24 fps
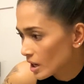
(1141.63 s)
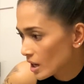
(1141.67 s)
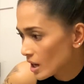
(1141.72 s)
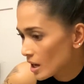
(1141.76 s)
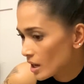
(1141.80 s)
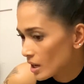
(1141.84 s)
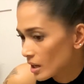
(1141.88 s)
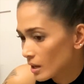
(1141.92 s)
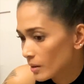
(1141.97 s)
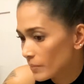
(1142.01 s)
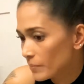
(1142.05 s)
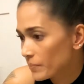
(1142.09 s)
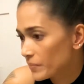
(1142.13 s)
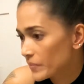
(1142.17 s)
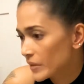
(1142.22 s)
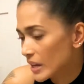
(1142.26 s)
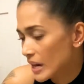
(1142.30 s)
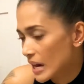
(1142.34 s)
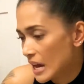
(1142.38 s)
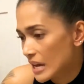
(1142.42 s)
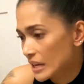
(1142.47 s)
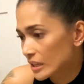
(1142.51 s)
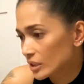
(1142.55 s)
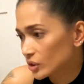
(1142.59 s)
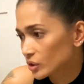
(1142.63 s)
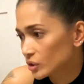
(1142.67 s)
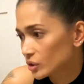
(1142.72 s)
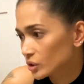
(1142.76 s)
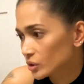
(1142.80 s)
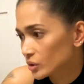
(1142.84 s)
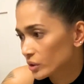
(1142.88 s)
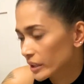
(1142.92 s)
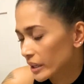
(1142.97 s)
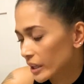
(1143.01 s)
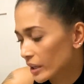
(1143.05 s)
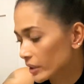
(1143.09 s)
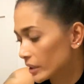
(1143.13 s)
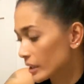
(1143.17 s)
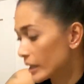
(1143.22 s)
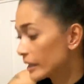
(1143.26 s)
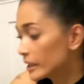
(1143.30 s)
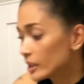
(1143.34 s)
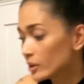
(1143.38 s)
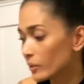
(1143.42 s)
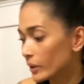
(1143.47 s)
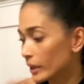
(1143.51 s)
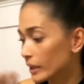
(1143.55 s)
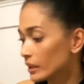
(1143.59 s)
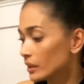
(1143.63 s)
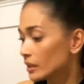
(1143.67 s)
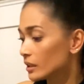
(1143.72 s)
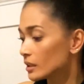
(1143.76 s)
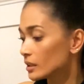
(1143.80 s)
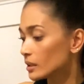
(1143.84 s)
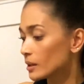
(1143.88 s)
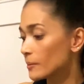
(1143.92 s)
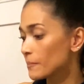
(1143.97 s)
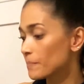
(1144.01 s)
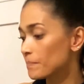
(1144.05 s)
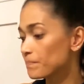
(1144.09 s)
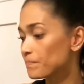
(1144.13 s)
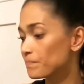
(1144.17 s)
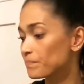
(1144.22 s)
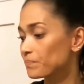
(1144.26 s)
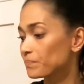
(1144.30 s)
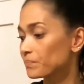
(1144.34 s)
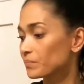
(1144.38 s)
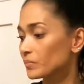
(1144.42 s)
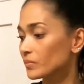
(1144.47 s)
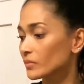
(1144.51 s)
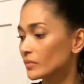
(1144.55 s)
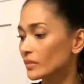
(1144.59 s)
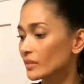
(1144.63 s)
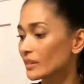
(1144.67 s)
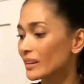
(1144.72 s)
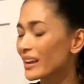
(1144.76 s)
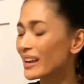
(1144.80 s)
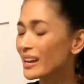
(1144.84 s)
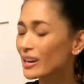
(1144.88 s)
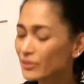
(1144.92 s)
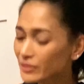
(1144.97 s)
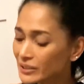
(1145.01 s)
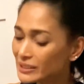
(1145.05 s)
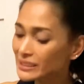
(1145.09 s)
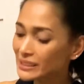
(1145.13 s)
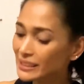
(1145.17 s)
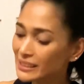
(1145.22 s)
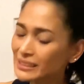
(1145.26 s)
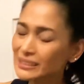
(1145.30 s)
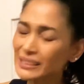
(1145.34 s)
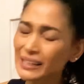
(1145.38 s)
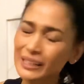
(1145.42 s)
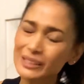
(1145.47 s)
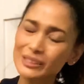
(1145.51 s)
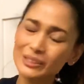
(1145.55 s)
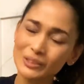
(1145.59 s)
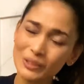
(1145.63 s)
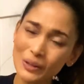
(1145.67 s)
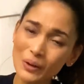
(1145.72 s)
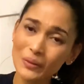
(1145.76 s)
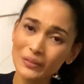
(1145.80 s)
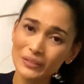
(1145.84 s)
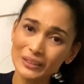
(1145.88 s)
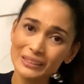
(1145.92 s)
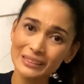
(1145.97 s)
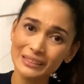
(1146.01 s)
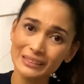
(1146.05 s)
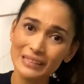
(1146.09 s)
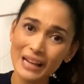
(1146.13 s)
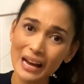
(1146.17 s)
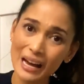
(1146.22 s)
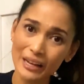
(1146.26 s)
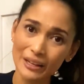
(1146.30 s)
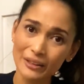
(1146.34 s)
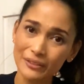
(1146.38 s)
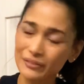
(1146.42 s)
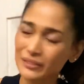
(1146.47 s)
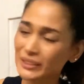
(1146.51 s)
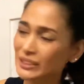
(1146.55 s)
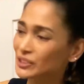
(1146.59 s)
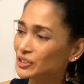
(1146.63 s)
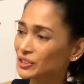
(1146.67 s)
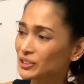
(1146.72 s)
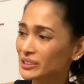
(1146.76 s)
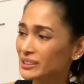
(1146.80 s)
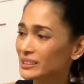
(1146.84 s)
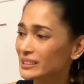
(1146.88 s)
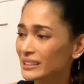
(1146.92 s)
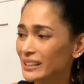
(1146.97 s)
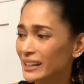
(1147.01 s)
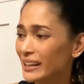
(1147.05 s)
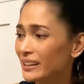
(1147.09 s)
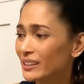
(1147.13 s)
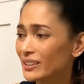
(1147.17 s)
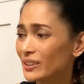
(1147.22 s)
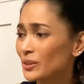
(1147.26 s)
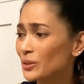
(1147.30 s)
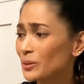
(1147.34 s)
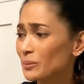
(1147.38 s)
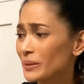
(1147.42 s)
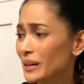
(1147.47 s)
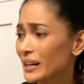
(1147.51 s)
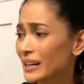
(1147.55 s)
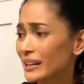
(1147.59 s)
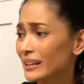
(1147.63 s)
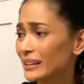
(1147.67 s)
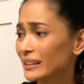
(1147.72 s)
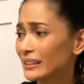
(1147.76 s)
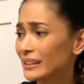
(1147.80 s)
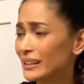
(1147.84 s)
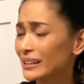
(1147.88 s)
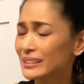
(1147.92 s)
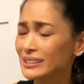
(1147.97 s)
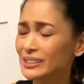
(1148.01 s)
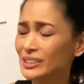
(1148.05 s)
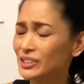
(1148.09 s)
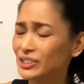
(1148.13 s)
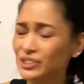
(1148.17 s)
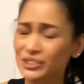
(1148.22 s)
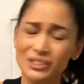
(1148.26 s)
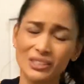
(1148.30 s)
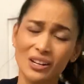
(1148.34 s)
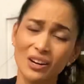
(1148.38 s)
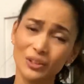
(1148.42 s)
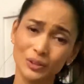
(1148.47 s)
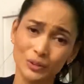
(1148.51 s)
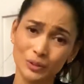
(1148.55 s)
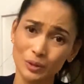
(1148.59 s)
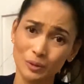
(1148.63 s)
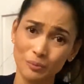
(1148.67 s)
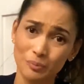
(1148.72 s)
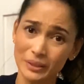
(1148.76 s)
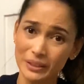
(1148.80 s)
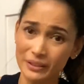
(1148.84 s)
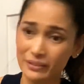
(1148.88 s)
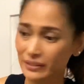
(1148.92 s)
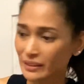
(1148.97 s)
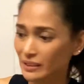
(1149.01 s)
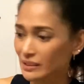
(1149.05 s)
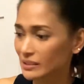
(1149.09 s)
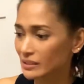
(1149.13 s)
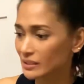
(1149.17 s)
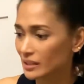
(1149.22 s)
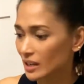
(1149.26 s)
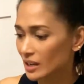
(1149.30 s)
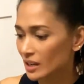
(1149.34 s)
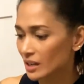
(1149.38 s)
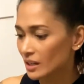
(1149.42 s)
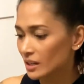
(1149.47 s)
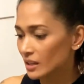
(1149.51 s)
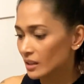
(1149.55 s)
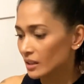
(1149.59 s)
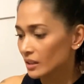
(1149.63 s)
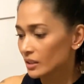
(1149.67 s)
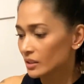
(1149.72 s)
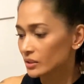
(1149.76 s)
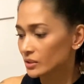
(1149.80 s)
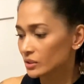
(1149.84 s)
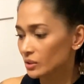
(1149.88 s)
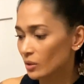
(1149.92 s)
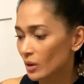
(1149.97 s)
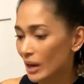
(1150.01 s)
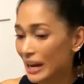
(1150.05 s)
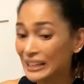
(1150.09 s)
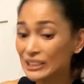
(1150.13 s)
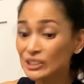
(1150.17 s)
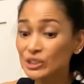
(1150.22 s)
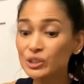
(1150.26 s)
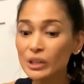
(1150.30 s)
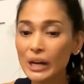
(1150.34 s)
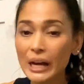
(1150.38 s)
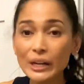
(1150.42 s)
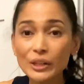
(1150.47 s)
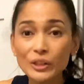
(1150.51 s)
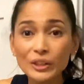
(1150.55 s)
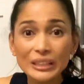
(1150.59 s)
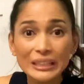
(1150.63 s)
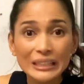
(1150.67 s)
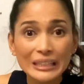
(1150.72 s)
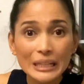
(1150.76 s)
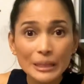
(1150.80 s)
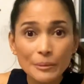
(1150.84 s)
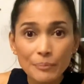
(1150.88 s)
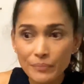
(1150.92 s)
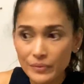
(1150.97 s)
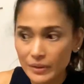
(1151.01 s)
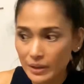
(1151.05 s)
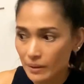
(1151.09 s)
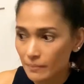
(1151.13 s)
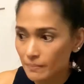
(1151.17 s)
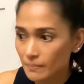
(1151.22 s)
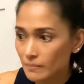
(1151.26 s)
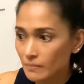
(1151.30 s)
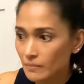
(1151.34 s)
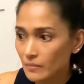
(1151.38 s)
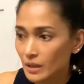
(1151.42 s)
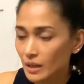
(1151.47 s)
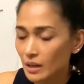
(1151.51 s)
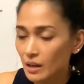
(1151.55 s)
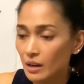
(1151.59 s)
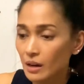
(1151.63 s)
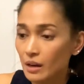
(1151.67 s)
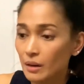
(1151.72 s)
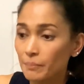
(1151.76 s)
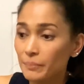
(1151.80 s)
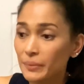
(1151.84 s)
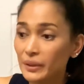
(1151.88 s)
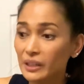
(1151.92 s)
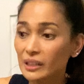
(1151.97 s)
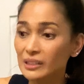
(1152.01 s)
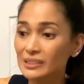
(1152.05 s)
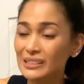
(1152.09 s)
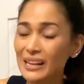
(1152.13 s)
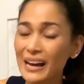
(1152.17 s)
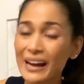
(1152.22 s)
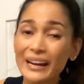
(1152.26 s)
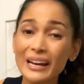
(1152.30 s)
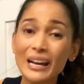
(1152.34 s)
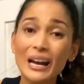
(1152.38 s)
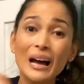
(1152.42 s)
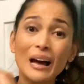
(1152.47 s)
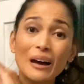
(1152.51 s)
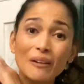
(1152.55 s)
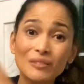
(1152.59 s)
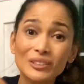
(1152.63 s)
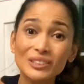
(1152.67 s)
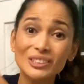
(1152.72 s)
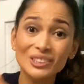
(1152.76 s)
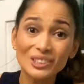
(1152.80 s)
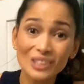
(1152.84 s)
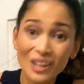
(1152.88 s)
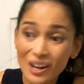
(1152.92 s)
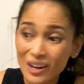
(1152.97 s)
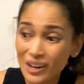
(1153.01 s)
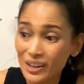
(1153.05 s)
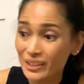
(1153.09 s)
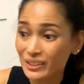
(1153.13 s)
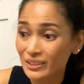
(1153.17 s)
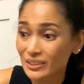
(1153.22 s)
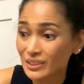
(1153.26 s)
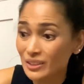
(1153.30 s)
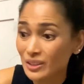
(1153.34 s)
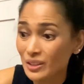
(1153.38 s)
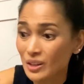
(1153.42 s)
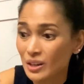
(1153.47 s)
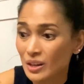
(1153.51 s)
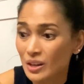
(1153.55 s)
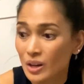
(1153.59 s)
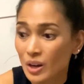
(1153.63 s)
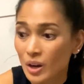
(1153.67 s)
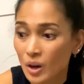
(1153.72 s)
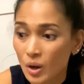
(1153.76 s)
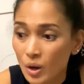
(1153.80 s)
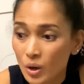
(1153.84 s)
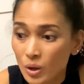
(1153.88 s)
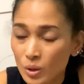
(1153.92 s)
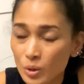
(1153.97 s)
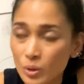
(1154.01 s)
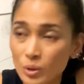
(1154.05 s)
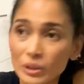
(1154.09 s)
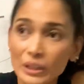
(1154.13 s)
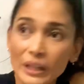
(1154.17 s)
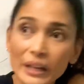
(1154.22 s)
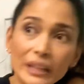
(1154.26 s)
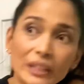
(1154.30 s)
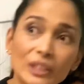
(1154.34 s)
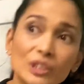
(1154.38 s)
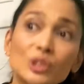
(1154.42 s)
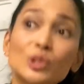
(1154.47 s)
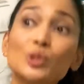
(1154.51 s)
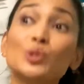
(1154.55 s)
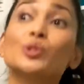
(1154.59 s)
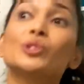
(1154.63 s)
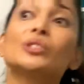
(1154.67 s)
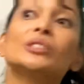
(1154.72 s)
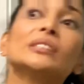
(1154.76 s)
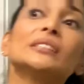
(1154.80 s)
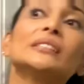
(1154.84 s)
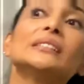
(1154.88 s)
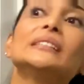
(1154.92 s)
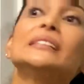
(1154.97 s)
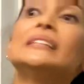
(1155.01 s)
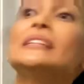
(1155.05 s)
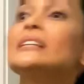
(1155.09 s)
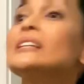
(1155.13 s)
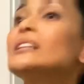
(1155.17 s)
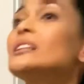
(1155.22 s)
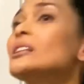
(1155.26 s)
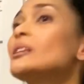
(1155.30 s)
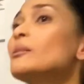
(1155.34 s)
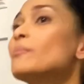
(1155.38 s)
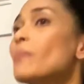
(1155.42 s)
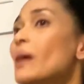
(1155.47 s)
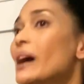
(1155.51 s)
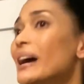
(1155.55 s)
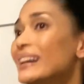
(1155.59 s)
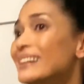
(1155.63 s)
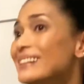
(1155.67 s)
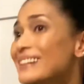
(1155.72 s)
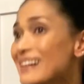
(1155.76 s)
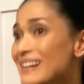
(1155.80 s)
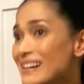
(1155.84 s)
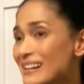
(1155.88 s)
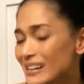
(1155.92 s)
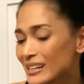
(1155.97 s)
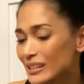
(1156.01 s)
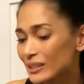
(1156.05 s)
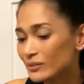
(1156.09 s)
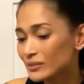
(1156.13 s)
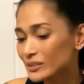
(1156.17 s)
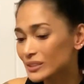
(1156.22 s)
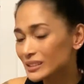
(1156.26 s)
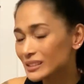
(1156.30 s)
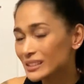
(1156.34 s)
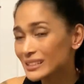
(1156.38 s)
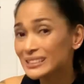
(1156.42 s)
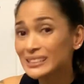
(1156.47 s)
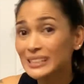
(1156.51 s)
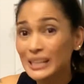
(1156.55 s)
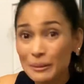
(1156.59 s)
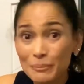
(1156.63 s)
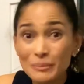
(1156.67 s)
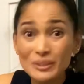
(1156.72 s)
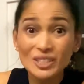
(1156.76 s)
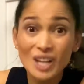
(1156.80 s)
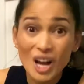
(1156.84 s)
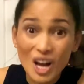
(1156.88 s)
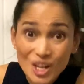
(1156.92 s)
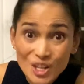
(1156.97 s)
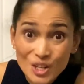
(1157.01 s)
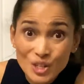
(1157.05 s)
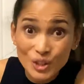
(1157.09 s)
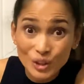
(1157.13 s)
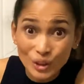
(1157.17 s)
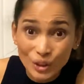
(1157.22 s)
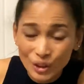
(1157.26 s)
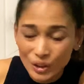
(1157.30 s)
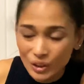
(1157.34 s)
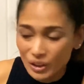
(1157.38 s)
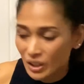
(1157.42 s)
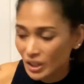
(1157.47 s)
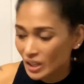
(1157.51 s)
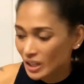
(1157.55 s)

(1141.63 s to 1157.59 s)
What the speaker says: that I used to carry. Anyway, ever since I saw this knife, it's just like, oh my, it's just hard to beat this. So I try to keep them because I have a son who likes to steal my knives. His name is Hunter.